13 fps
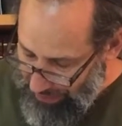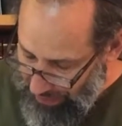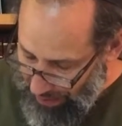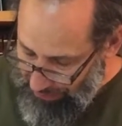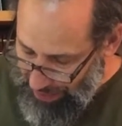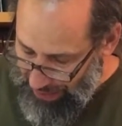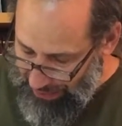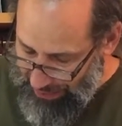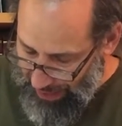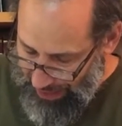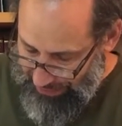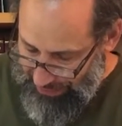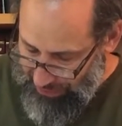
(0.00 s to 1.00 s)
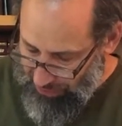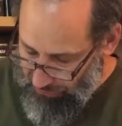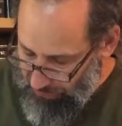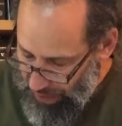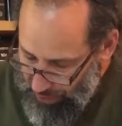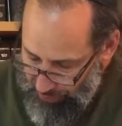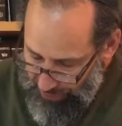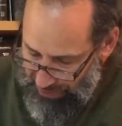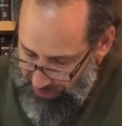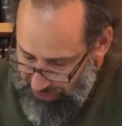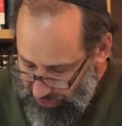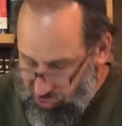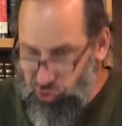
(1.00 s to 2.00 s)
them at night into
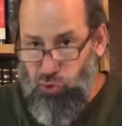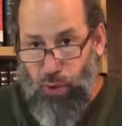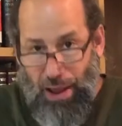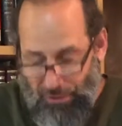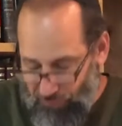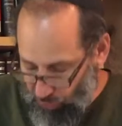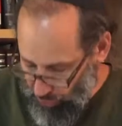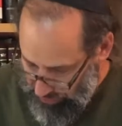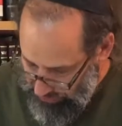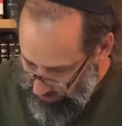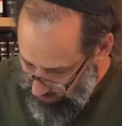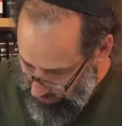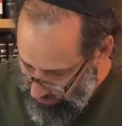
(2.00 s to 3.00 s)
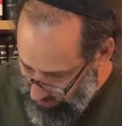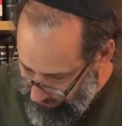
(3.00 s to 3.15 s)
various strike forces.